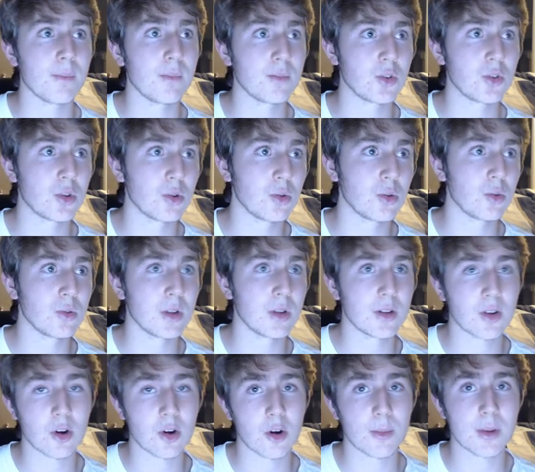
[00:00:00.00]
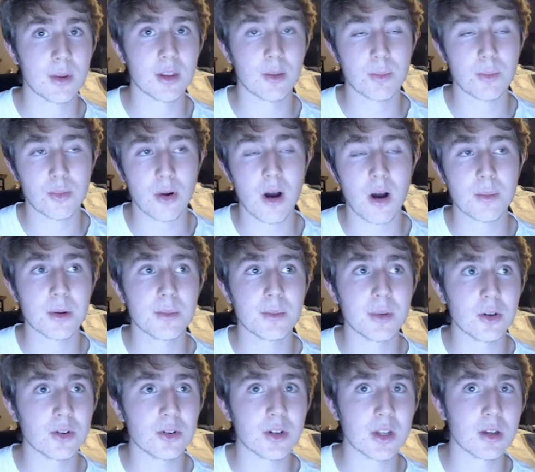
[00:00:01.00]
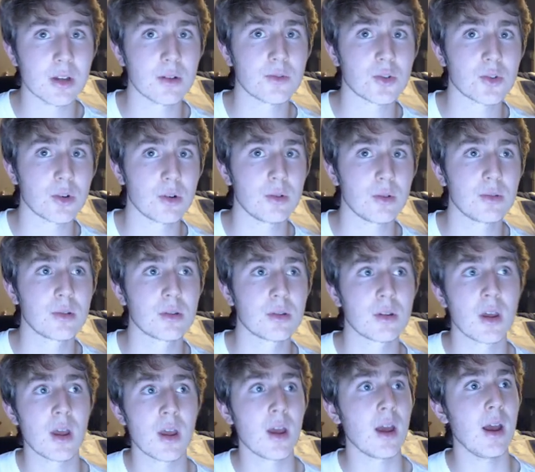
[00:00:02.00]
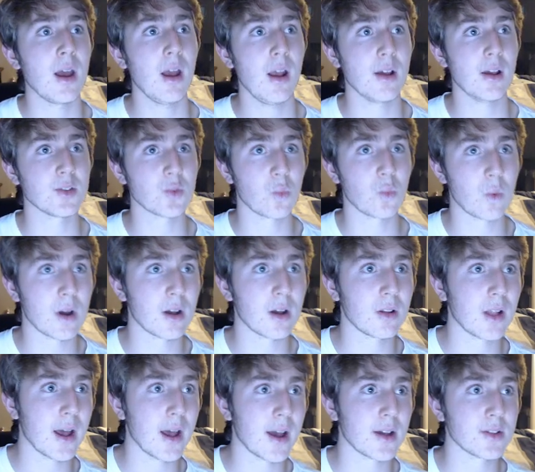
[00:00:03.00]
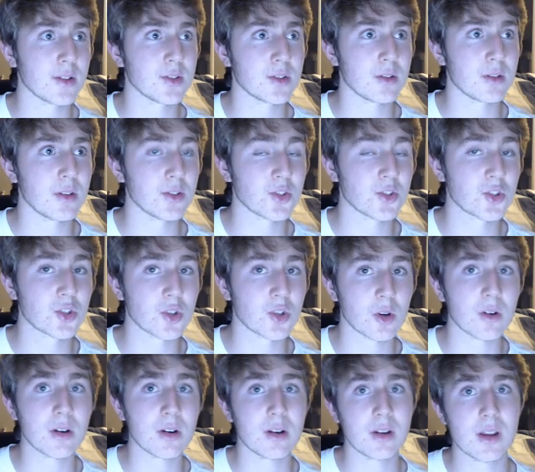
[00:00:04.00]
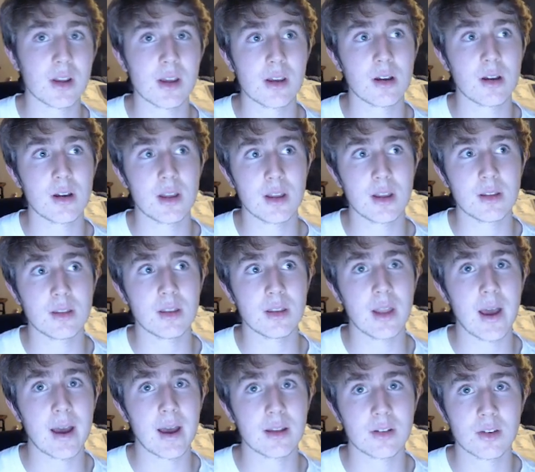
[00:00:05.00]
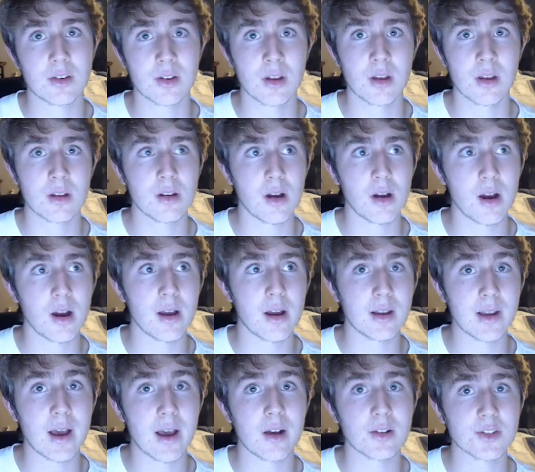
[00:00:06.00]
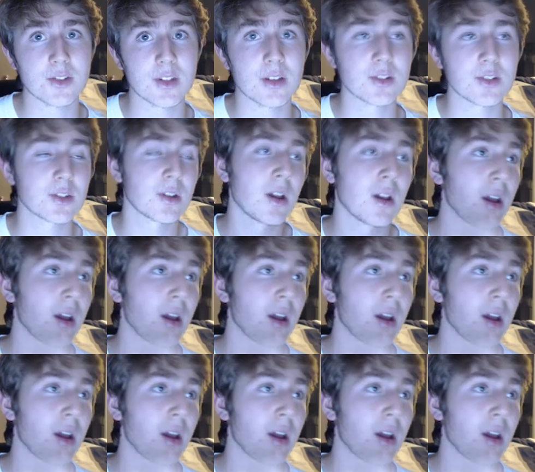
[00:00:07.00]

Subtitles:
to determine the probability of truth as well as the certainty in that analysis.